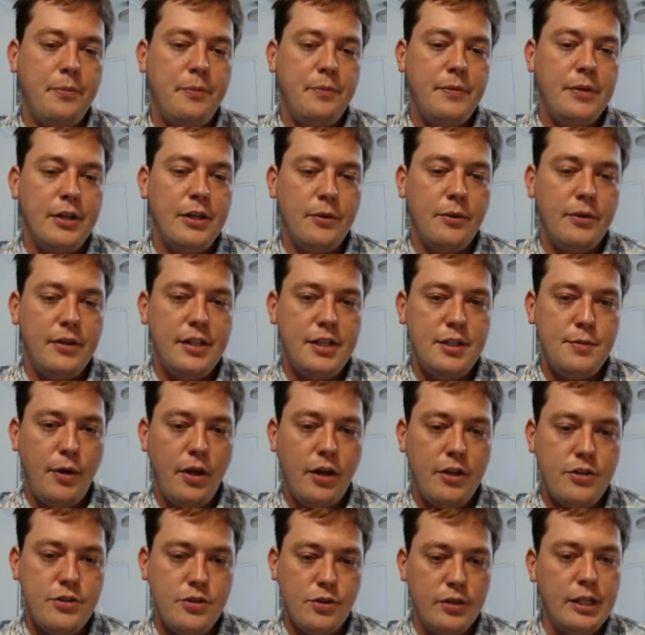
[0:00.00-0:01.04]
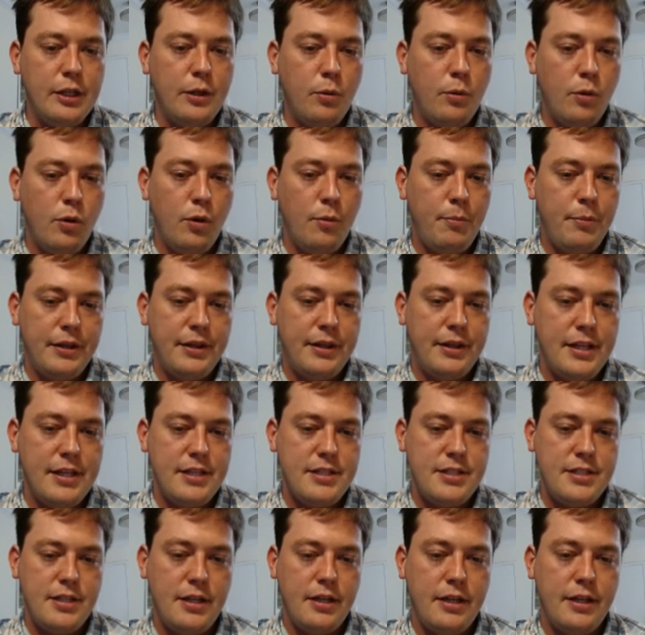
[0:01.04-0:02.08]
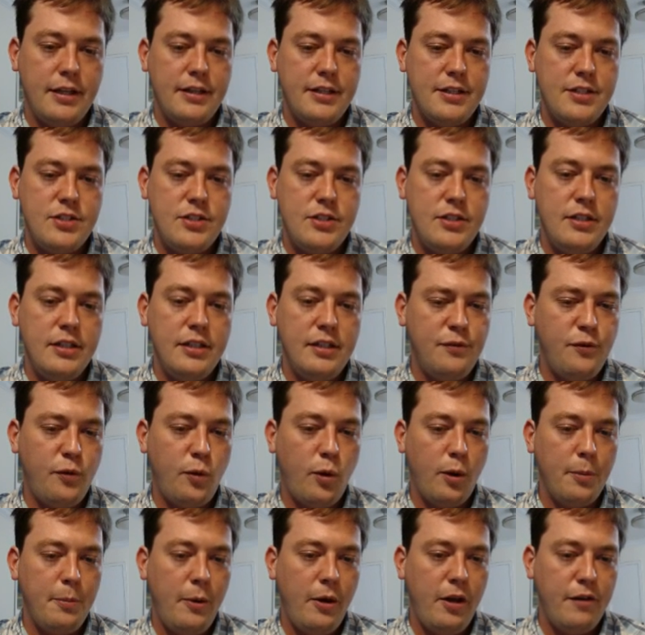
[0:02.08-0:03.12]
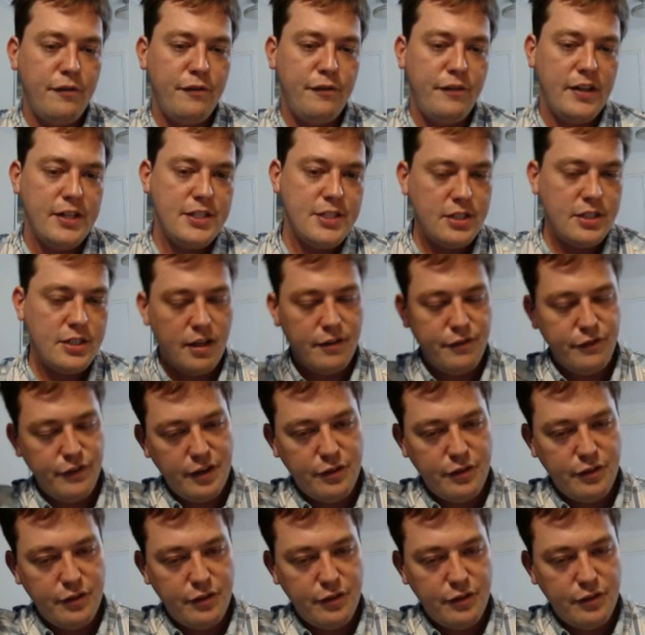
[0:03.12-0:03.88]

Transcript: These pawns are equal, but this e4 pawn faces off